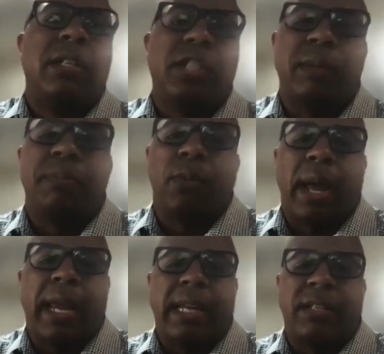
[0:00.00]
chip
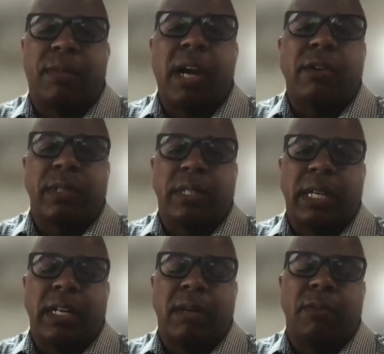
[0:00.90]
away at
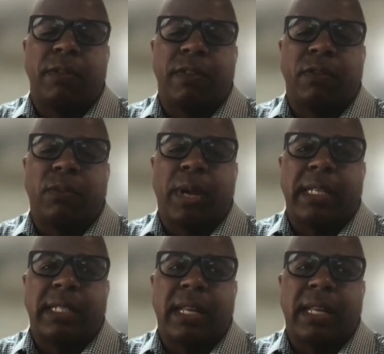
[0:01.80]
democracy in a number of different ways.